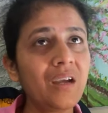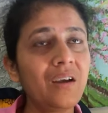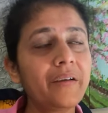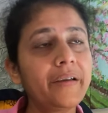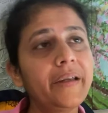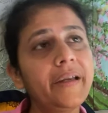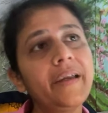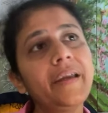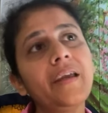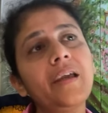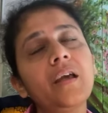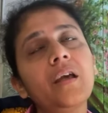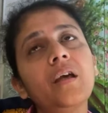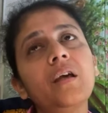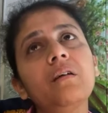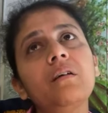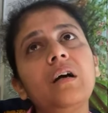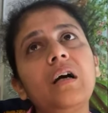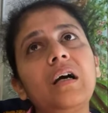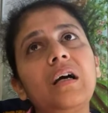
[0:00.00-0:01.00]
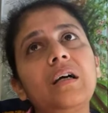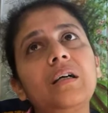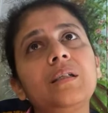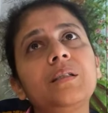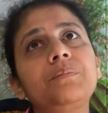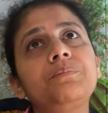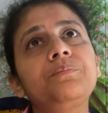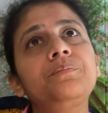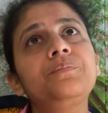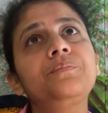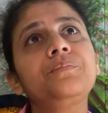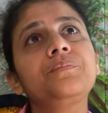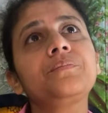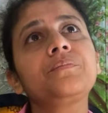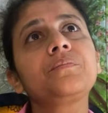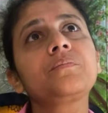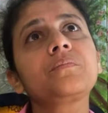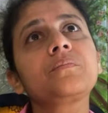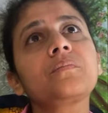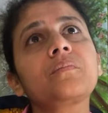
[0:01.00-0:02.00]
Okay.
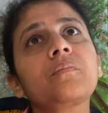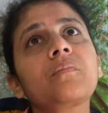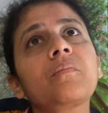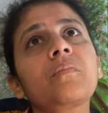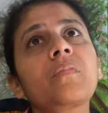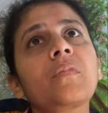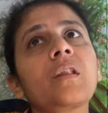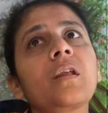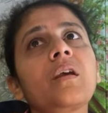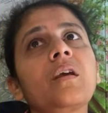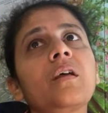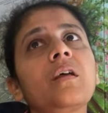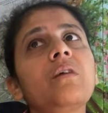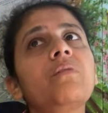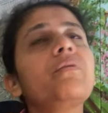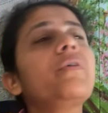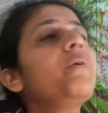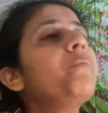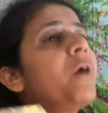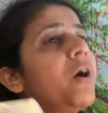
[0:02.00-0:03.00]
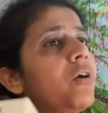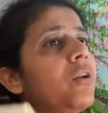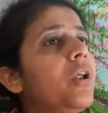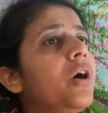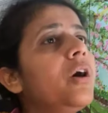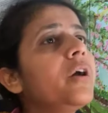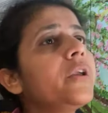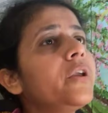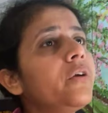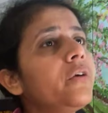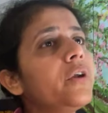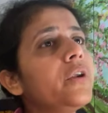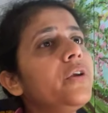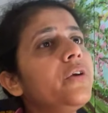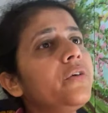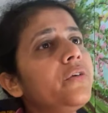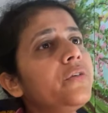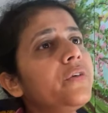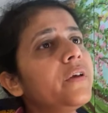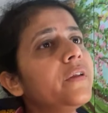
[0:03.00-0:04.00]
From how long you are
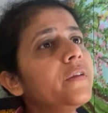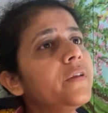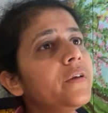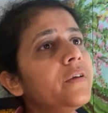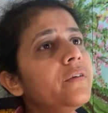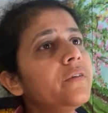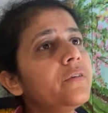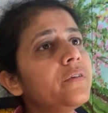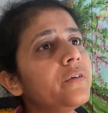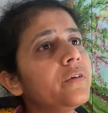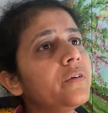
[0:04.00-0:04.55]
using this?